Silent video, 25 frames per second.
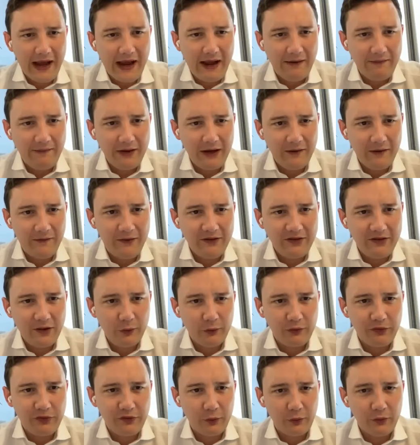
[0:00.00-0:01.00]
having a
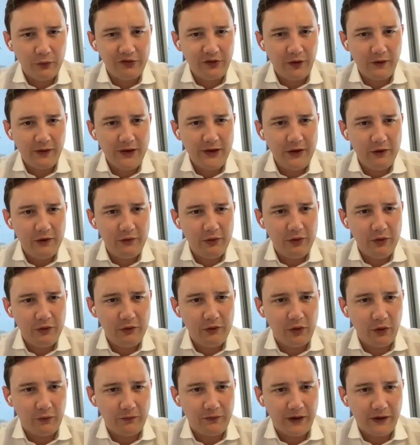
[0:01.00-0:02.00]
physical store. Sorry, you
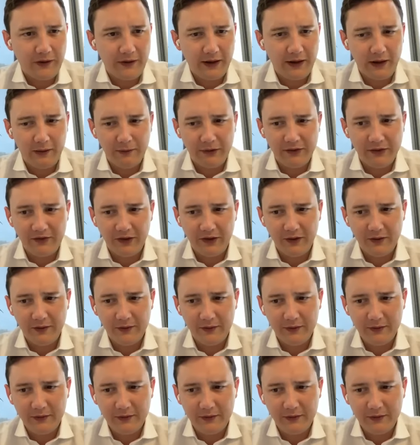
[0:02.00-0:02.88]
dropped out there, Lorenzo.